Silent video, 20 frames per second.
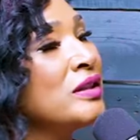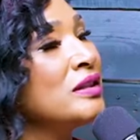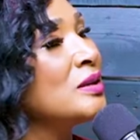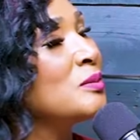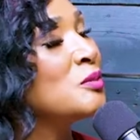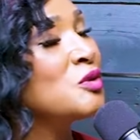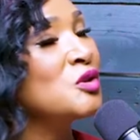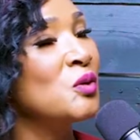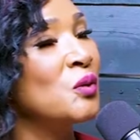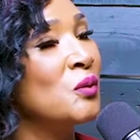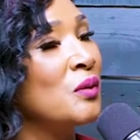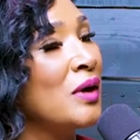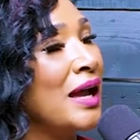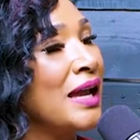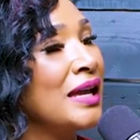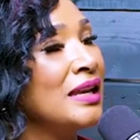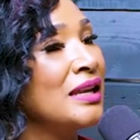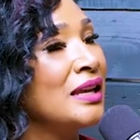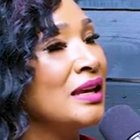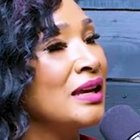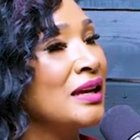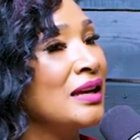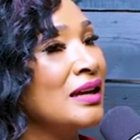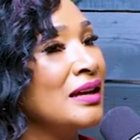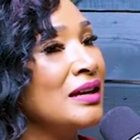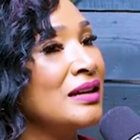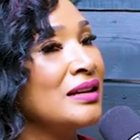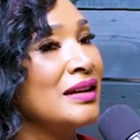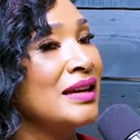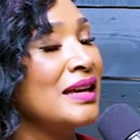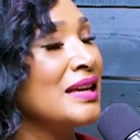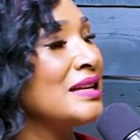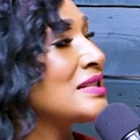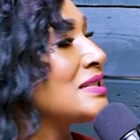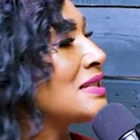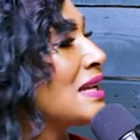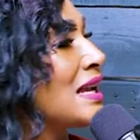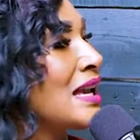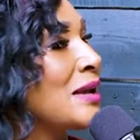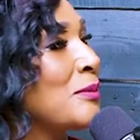them to write an uh,
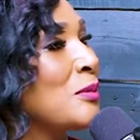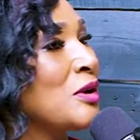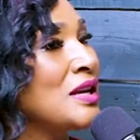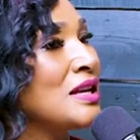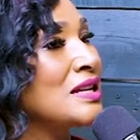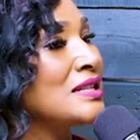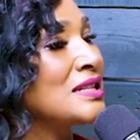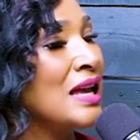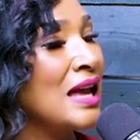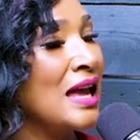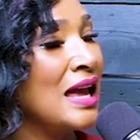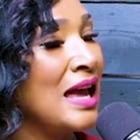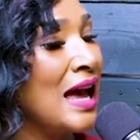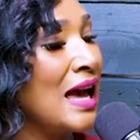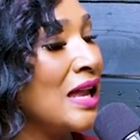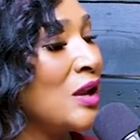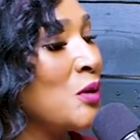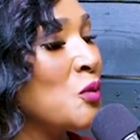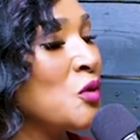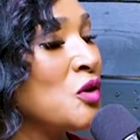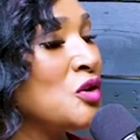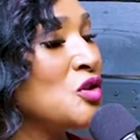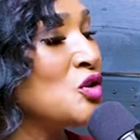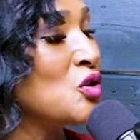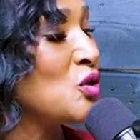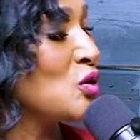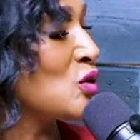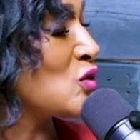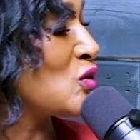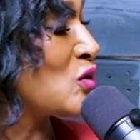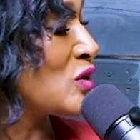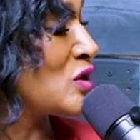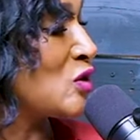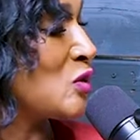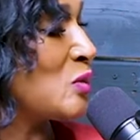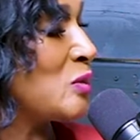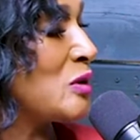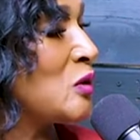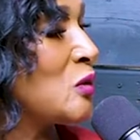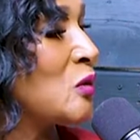essay, because I didn't want children to
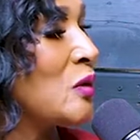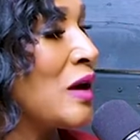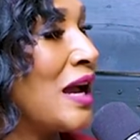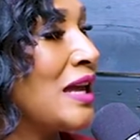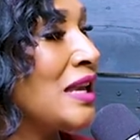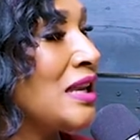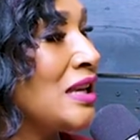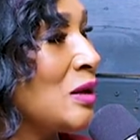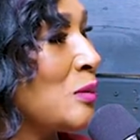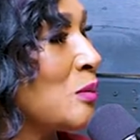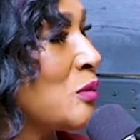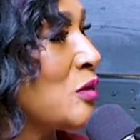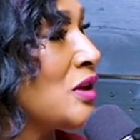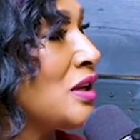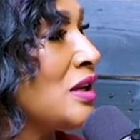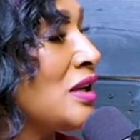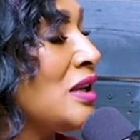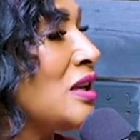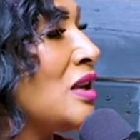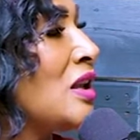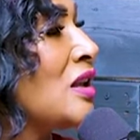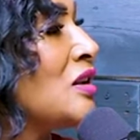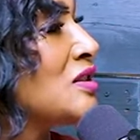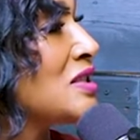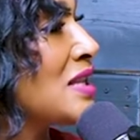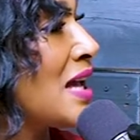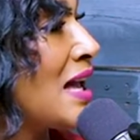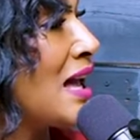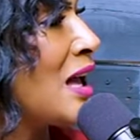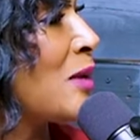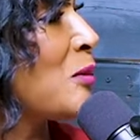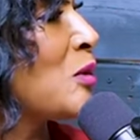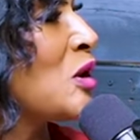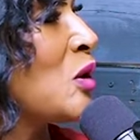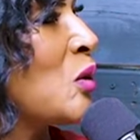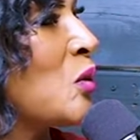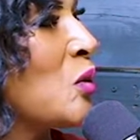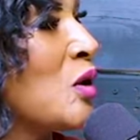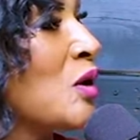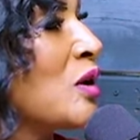be writing and putting in the time and their
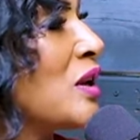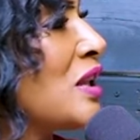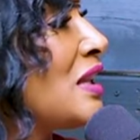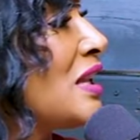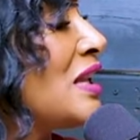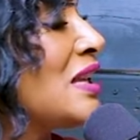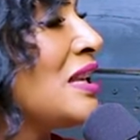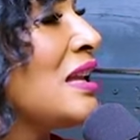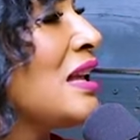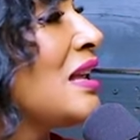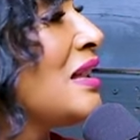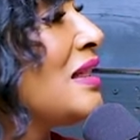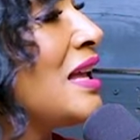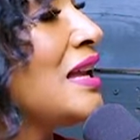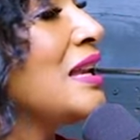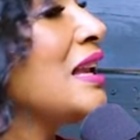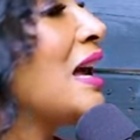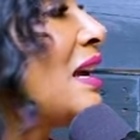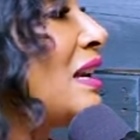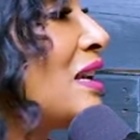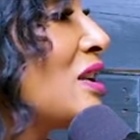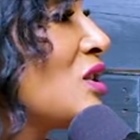work and then they not get